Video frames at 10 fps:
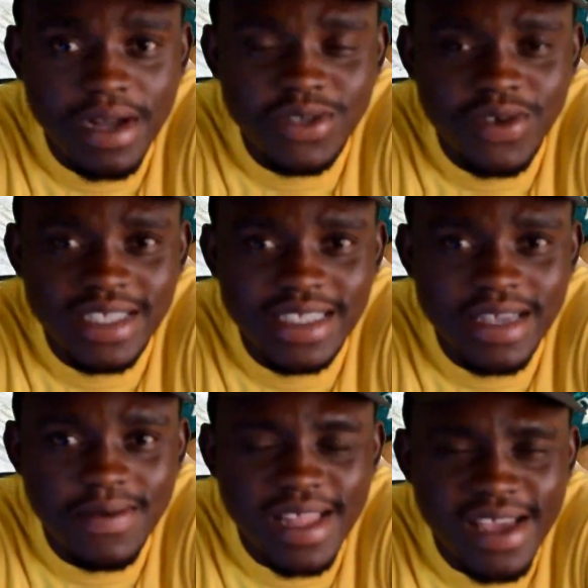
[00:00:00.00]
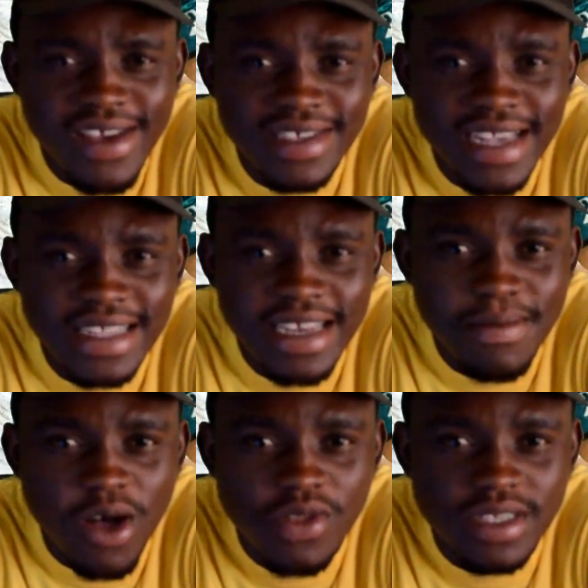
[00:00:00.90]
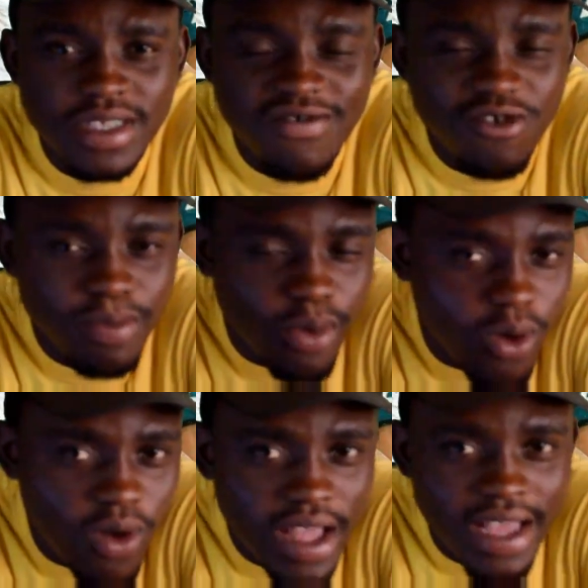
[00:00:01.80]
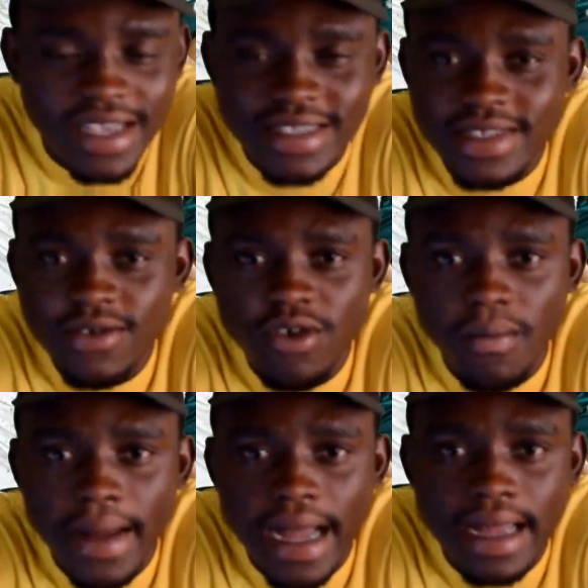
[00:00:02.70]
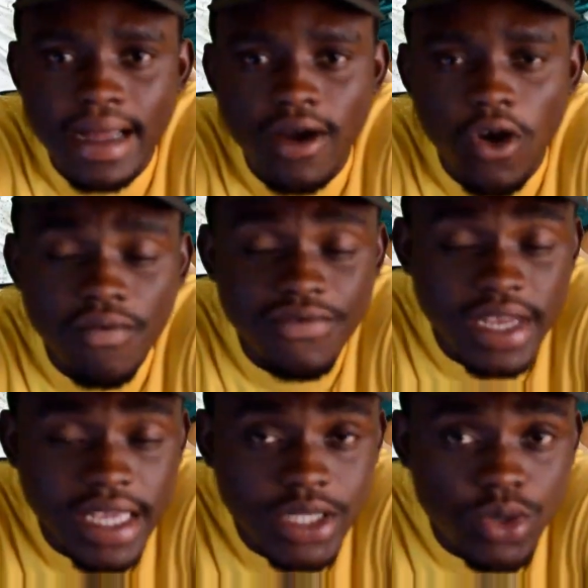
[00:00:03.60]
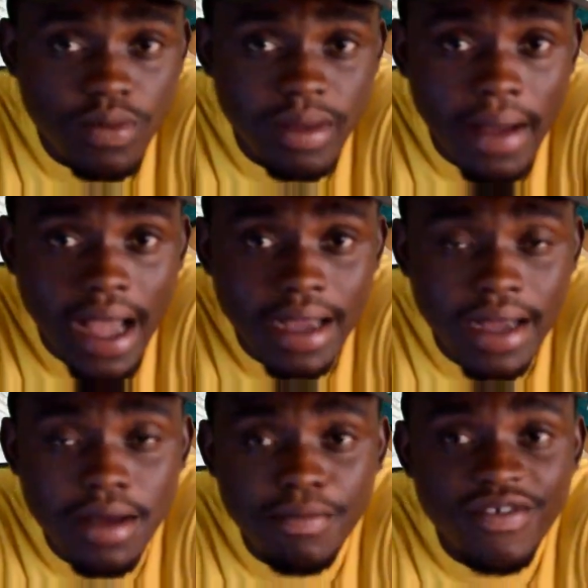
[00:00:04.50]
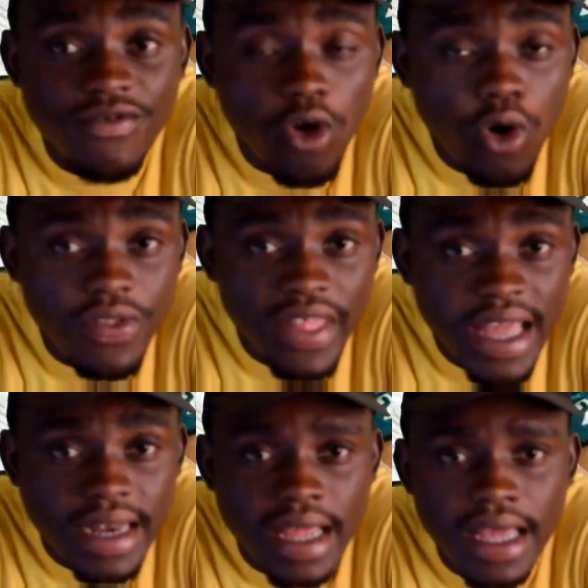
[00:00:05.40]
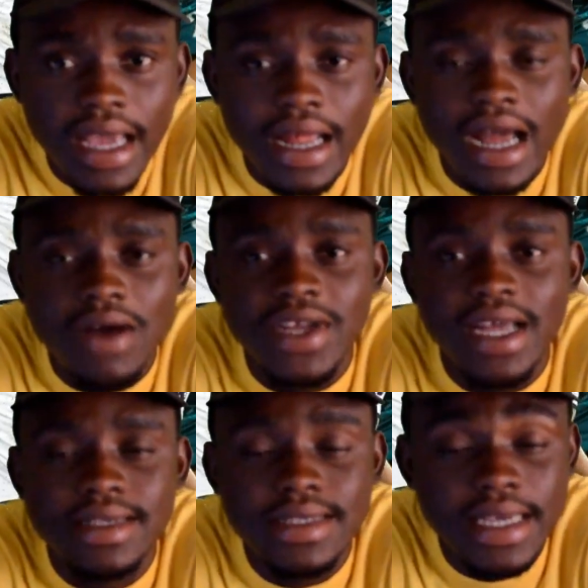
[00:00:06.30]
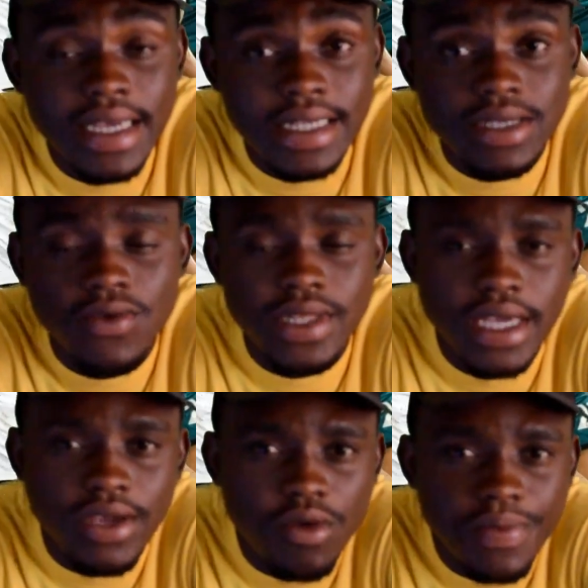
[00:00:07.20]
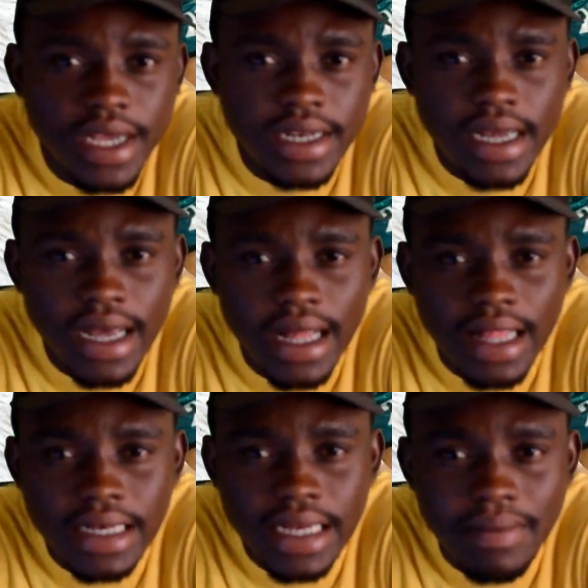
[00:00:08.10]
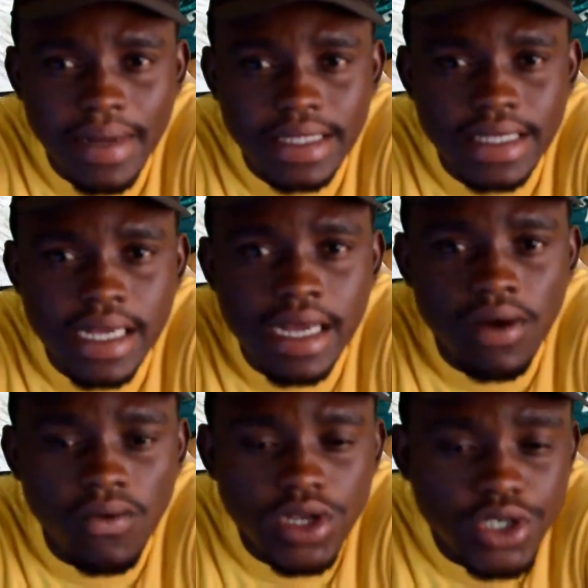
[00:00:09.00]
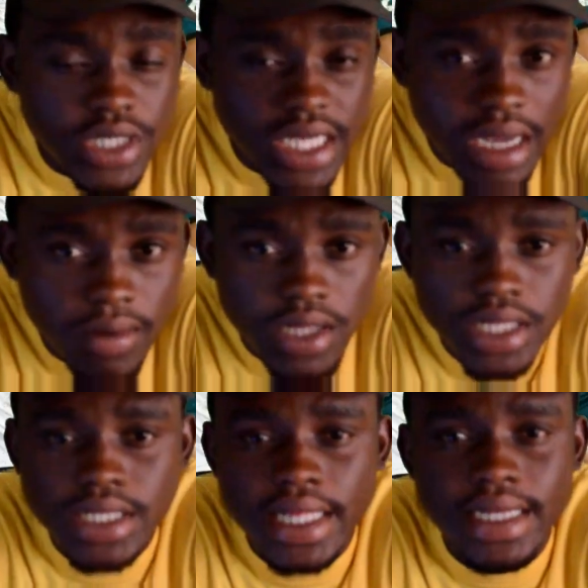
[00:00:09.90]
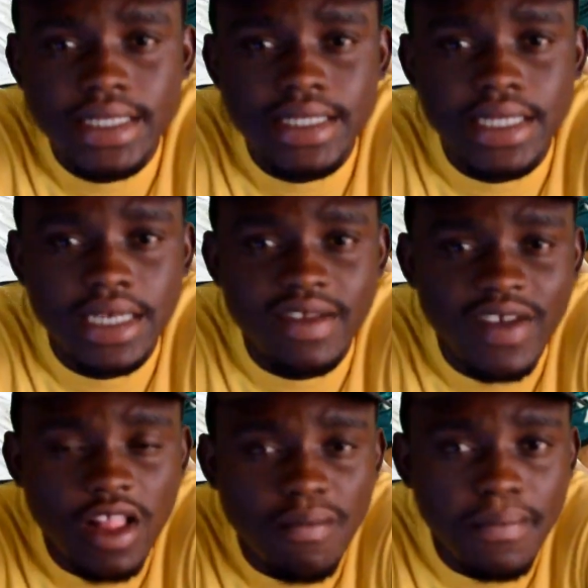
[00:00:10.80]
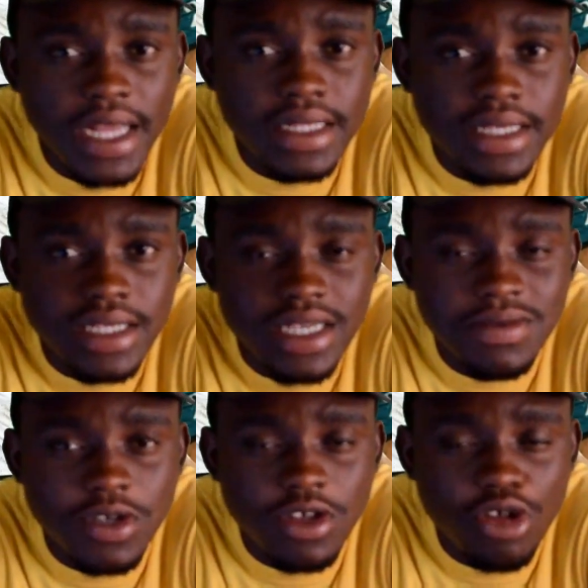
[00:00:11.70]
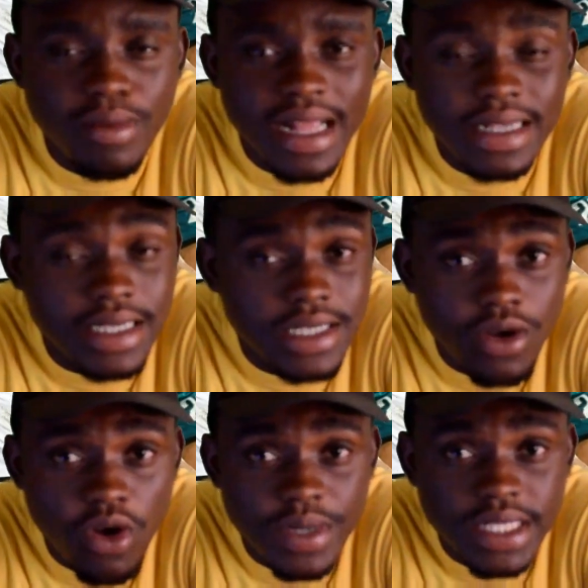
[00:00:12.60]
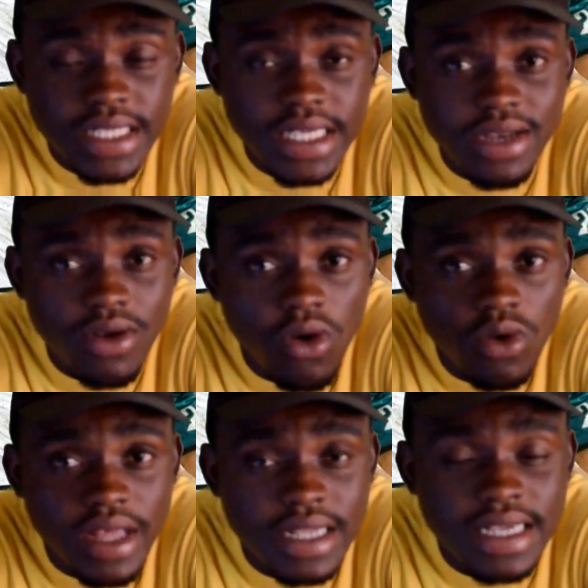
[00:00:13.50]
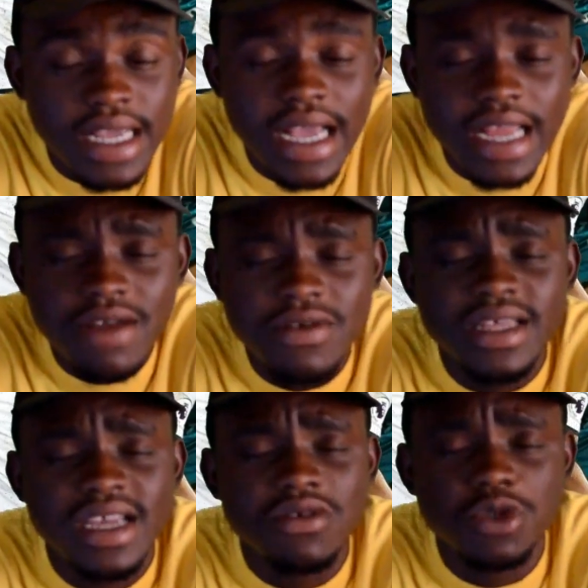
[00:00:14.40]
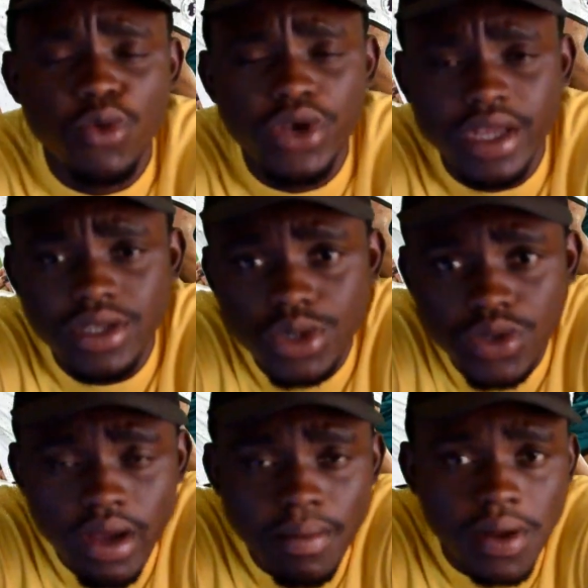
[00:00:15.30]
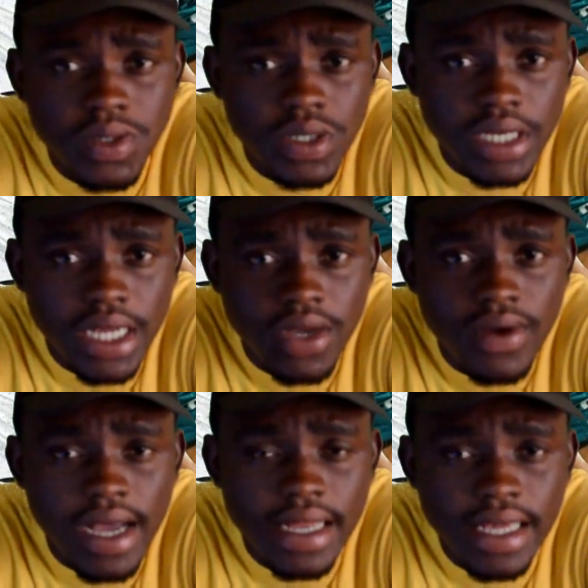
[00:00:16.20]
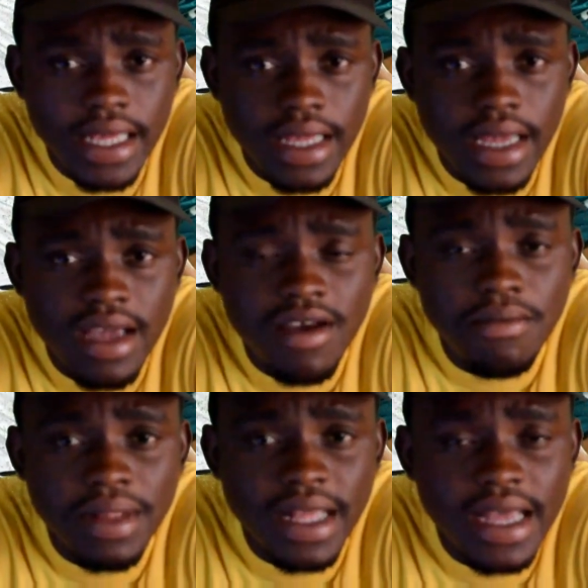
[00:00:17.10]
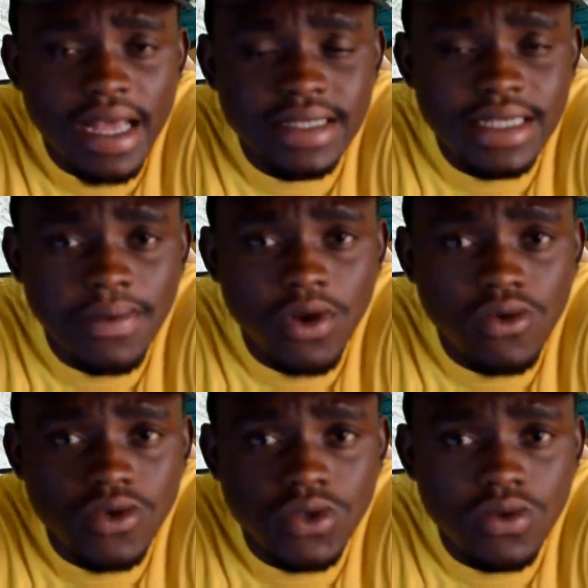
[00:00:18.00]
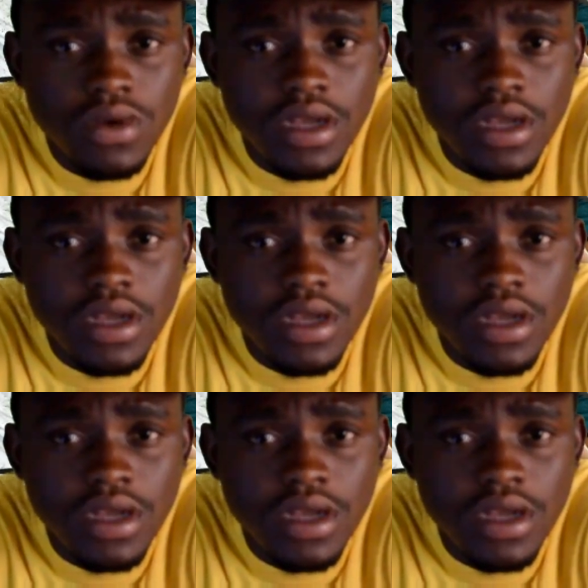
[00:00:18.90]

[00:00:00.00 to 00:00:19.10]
27th. Are you excited about this? The football is still not back. Hopefully it will be back before then and can, we can sync it with the European calendar. But what do you think about these latest developments in terms of the normalization committee and all that, and everything I've spoken to you about today? Čukarički player Samuel Owusu,